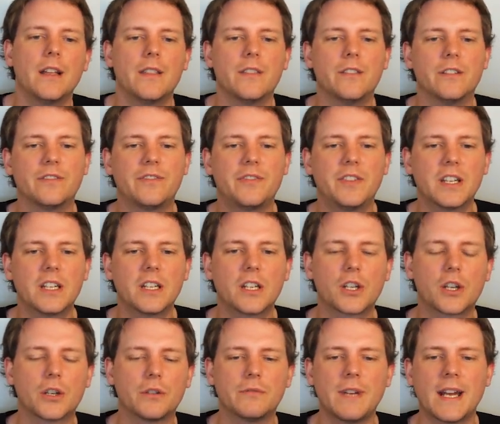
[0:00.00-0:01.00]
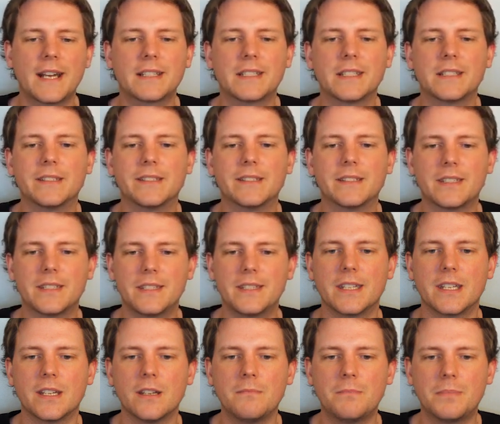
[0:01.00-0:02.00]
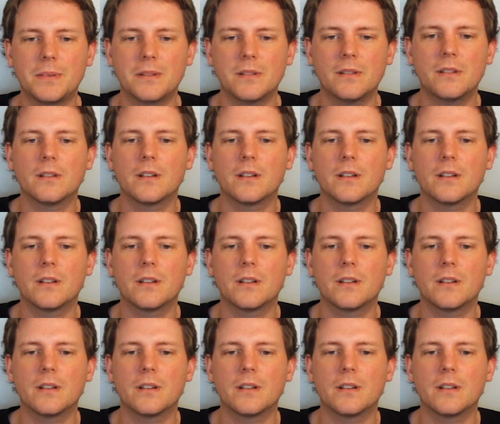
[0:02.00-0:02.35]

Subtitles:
The figure corrected its dip